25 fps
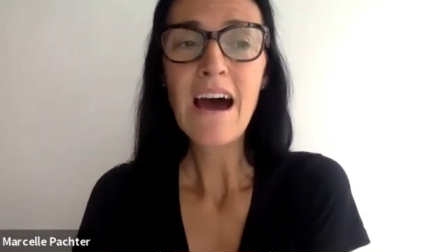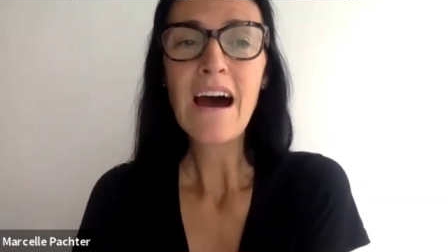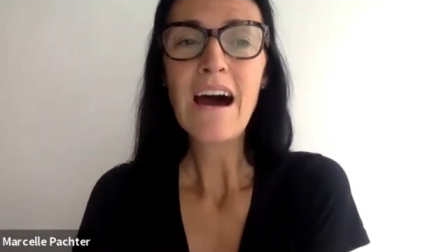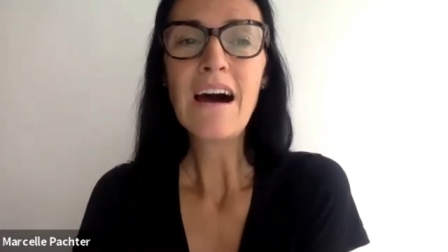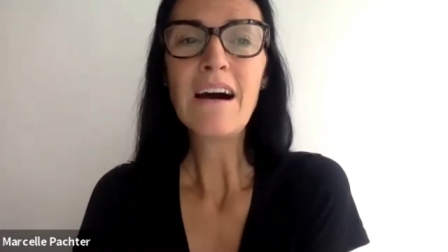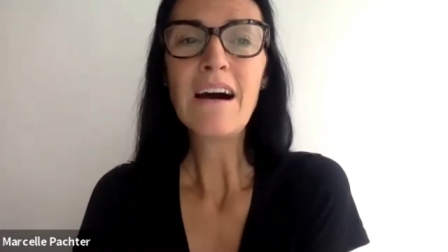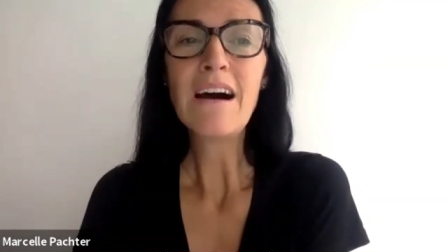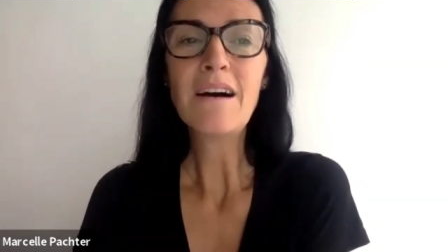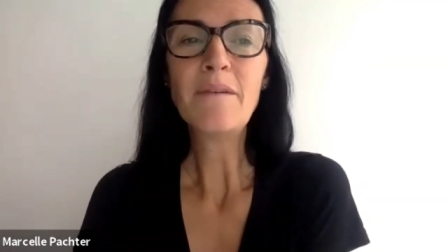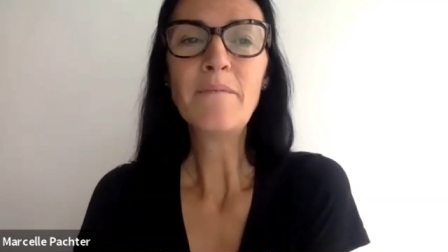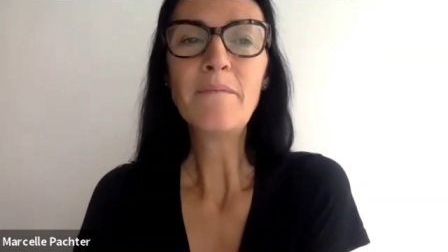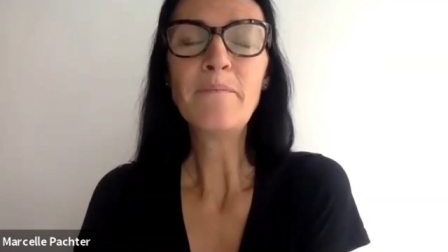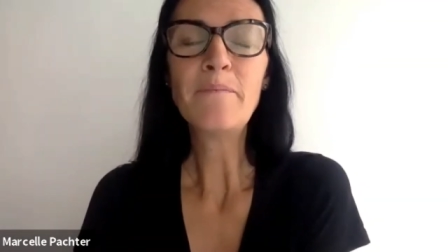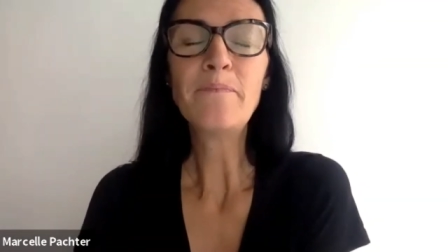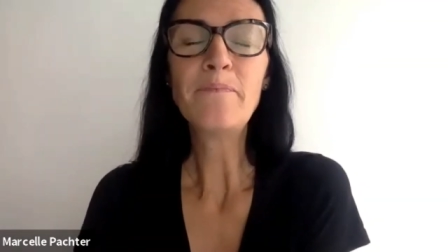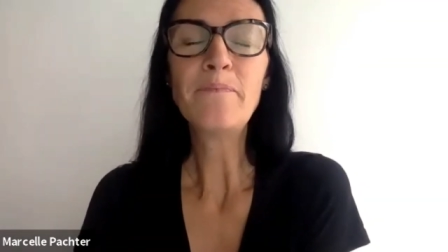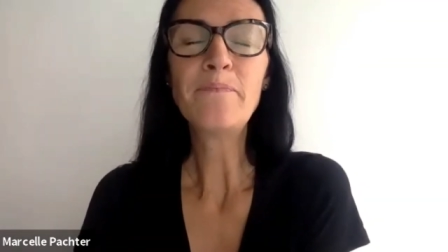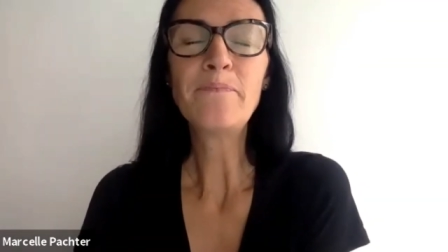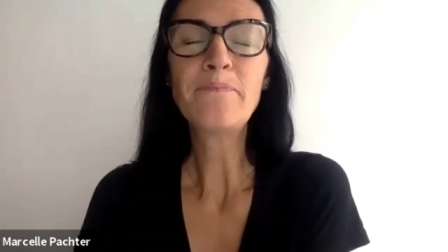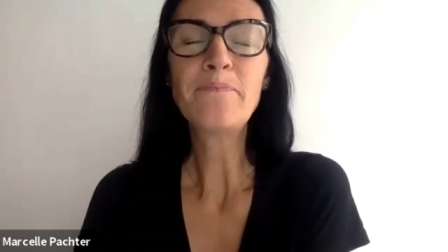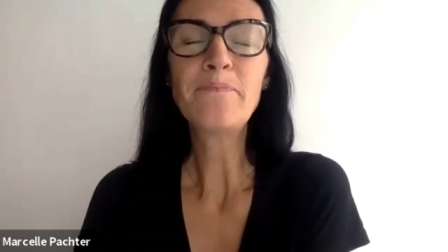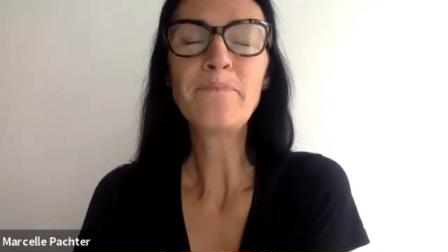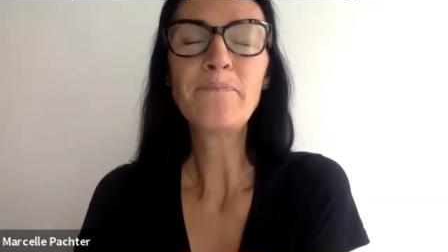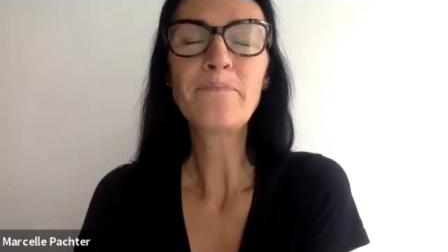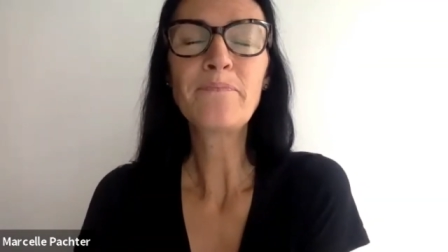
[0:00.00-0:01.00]
Um,
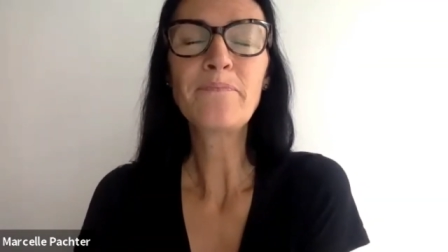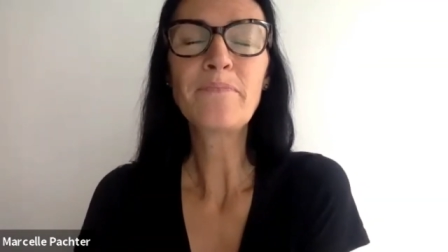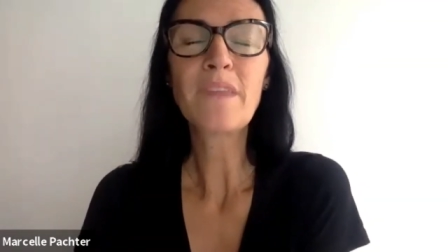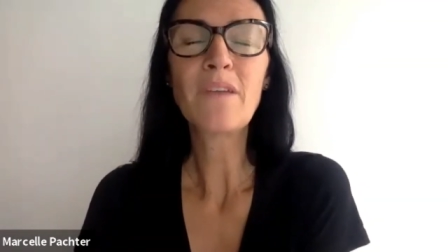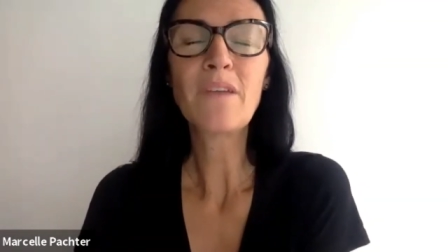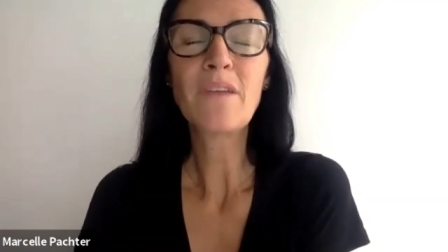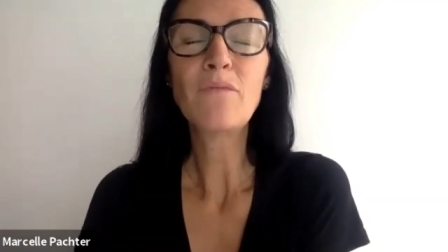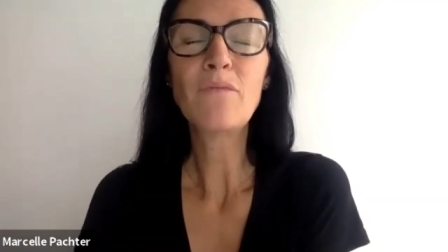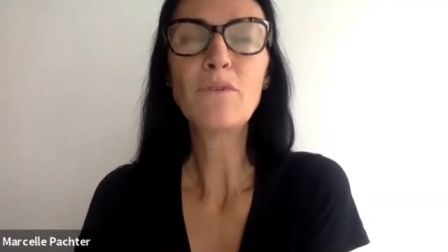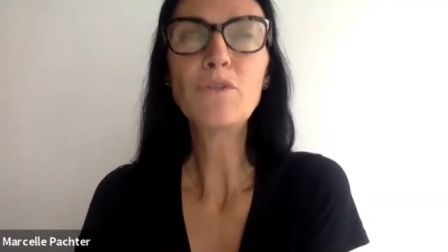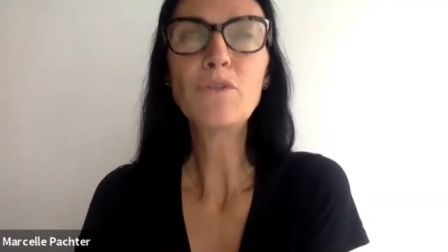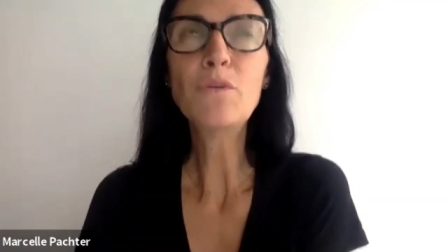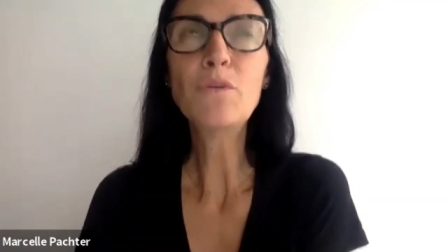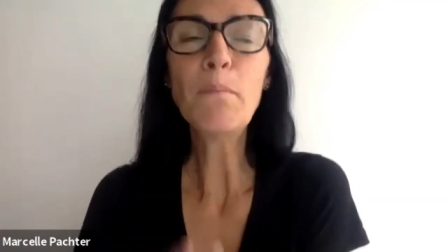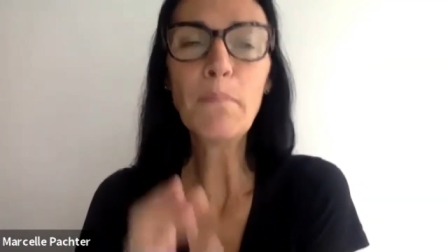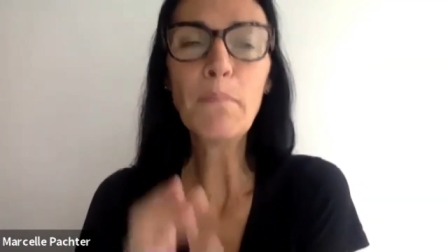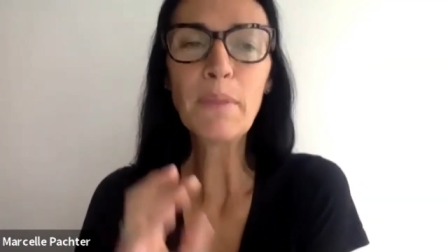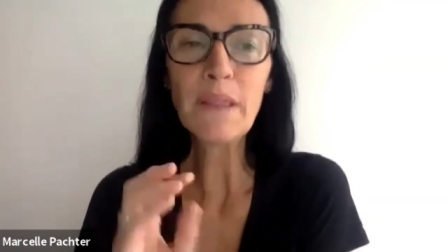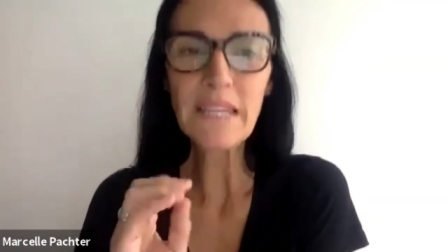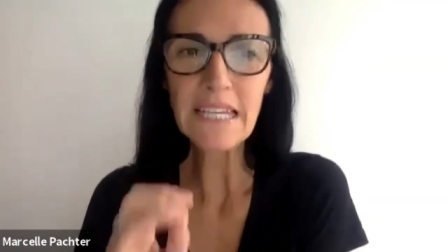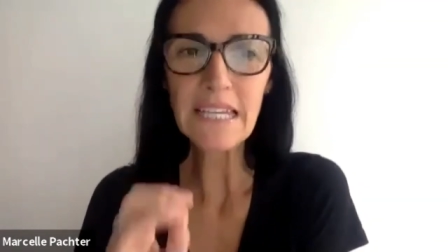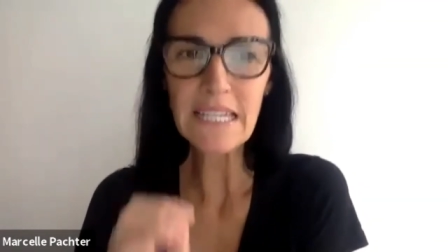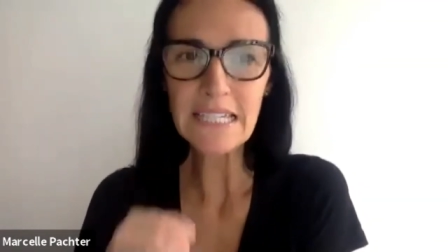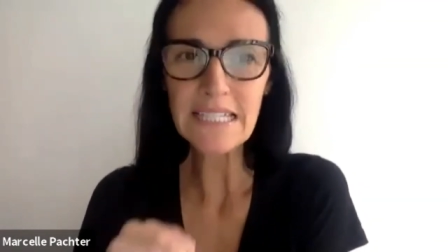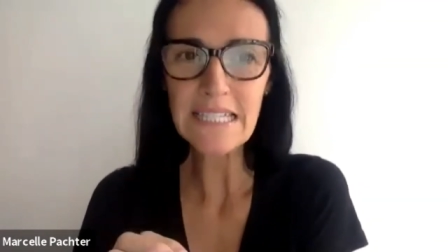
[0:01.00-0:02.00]
would you
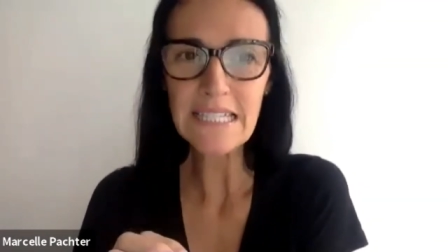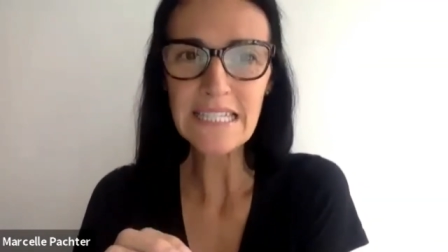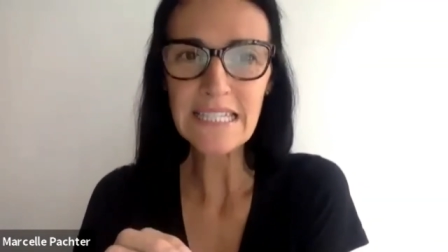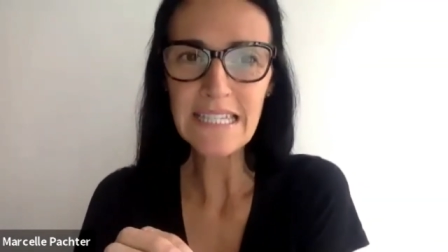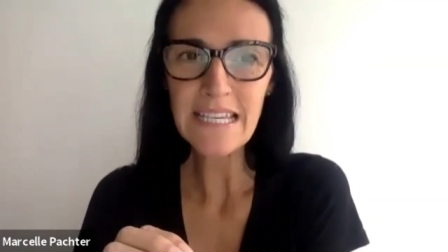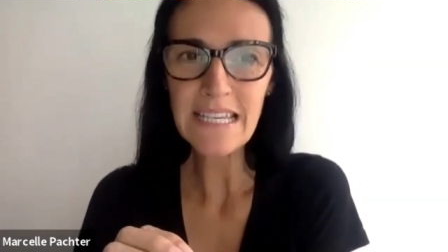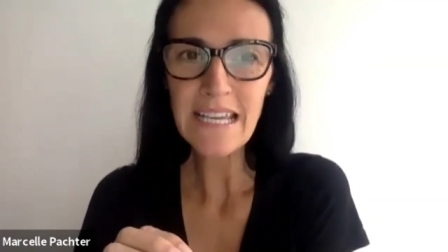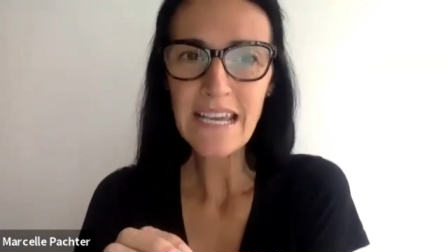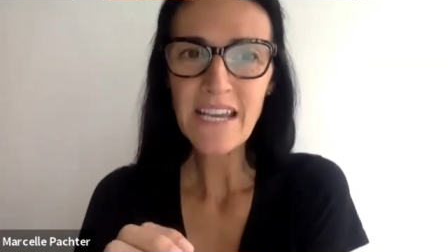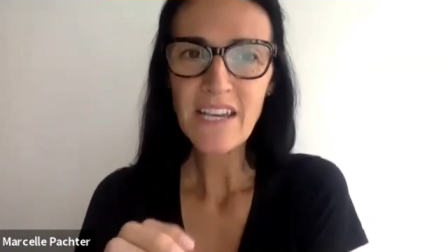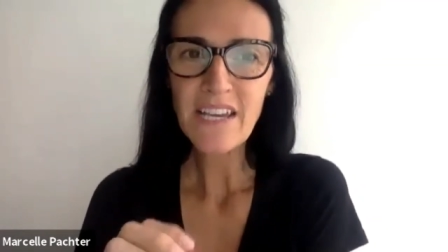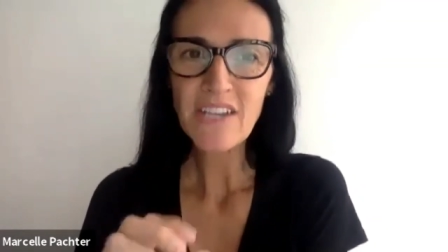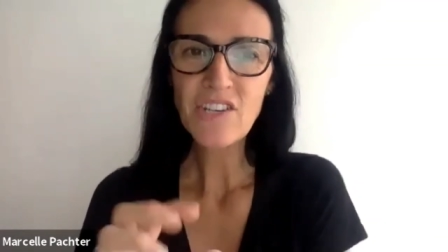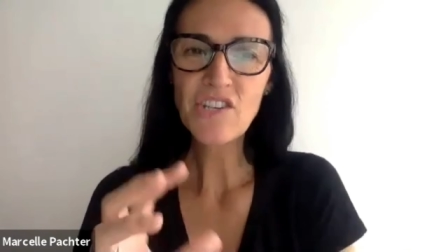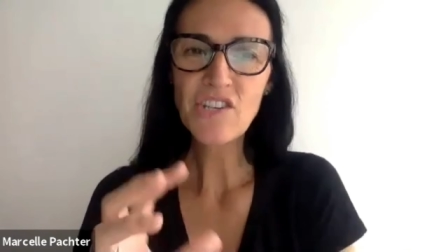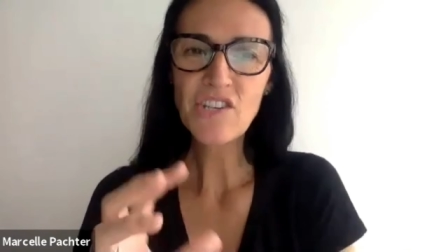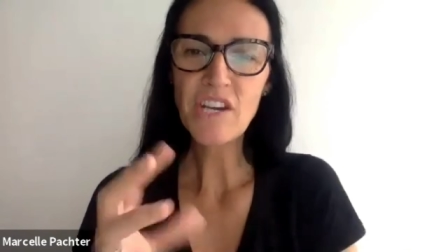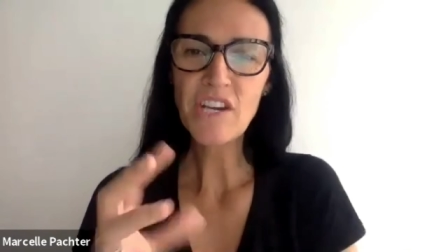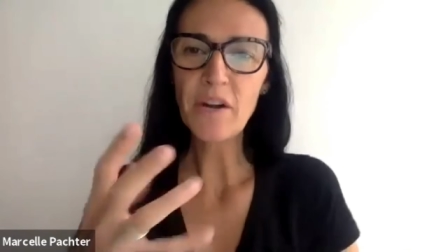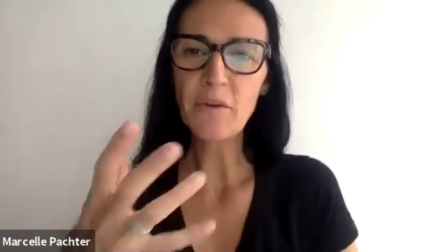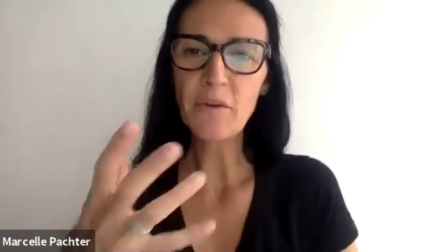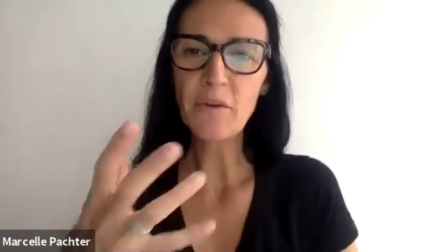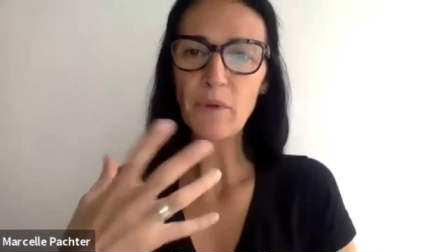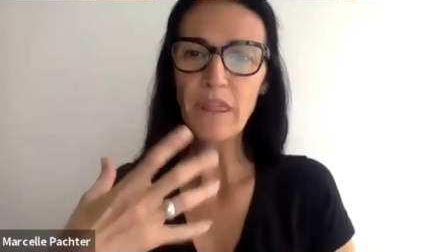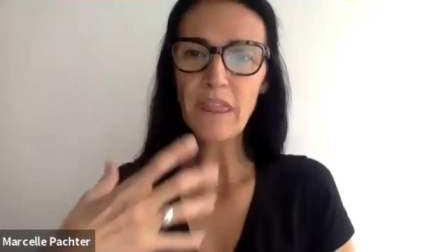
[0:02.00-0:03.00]
please
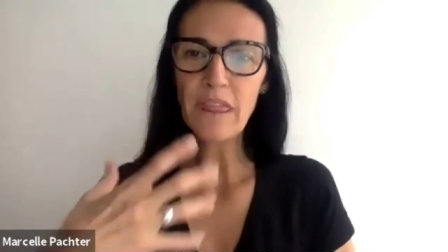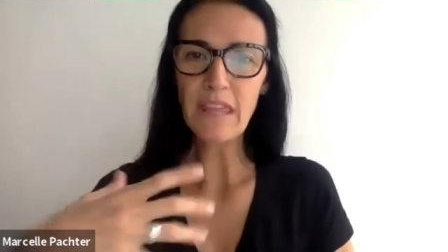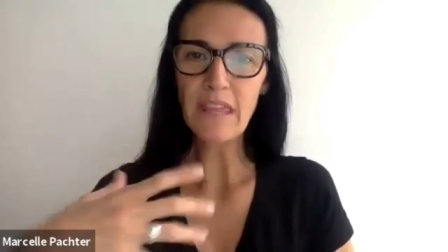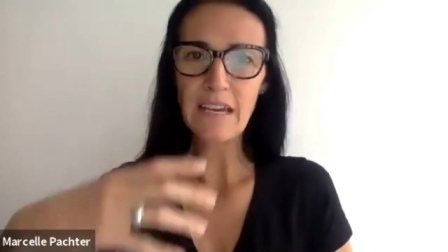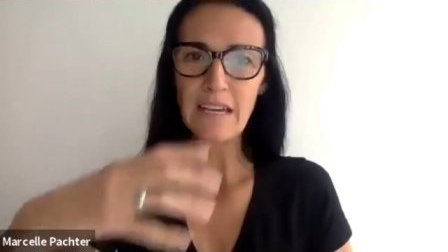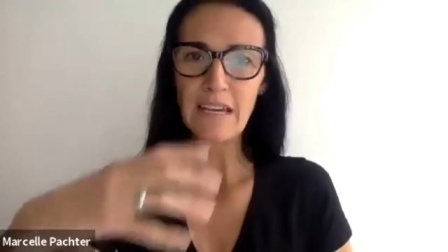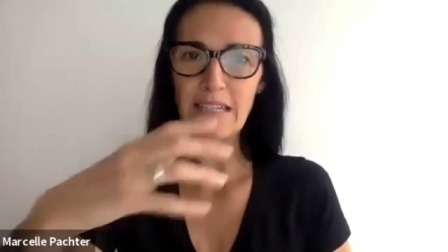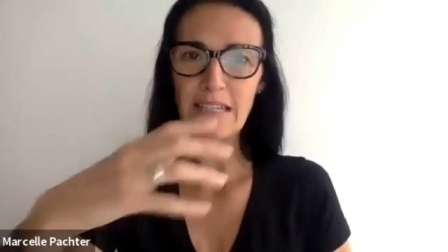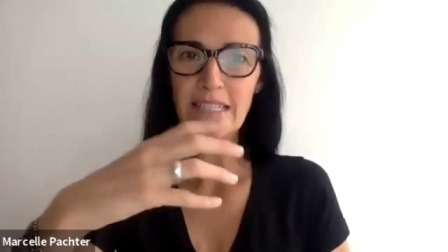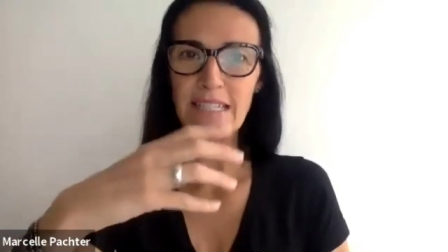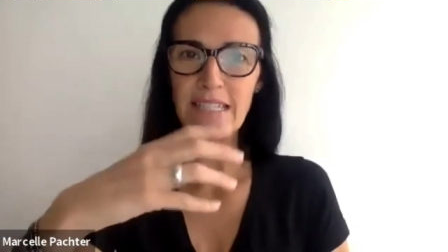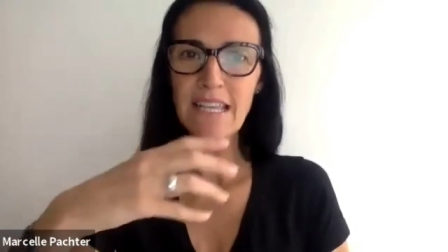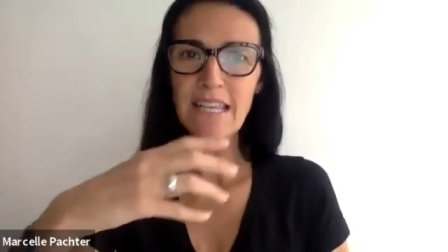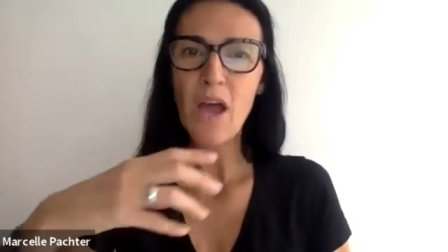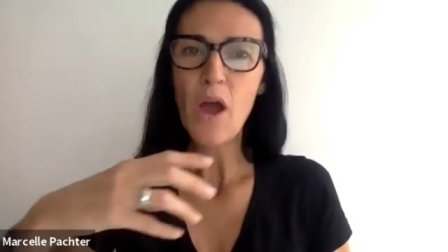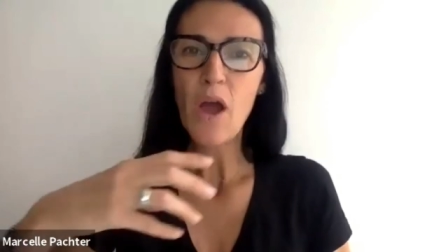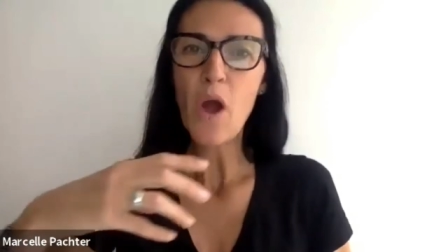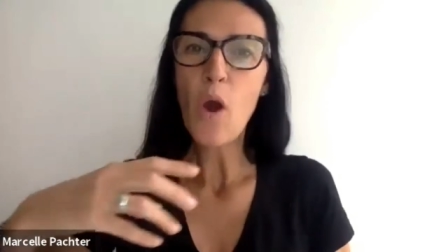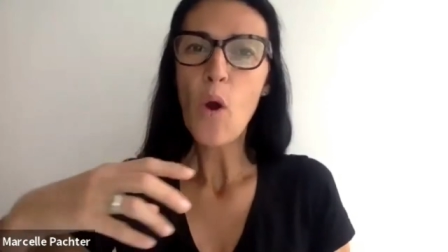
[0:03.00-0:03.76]
share with us